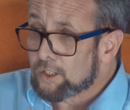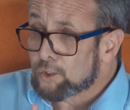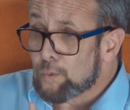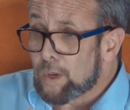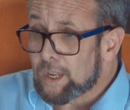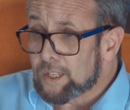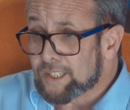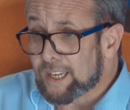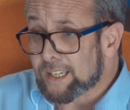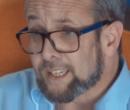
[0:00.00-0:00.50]
As
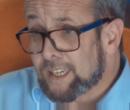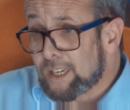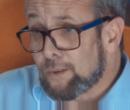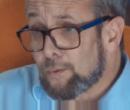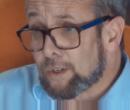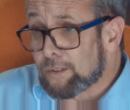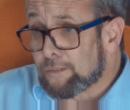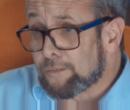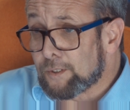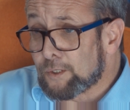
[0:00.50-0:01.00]
well as our
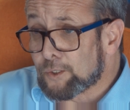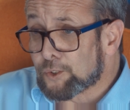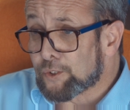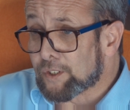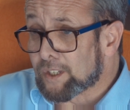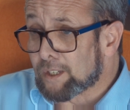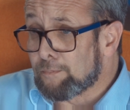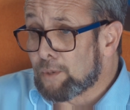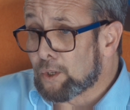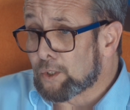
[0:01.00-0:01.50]
keyword
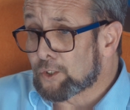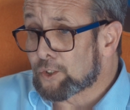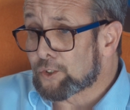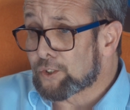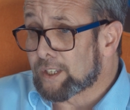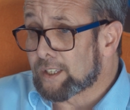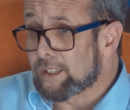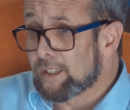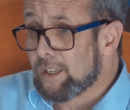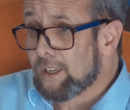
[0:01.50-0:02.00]
filtering and
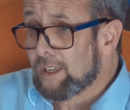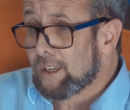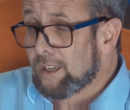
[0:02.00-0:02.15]
monitoring,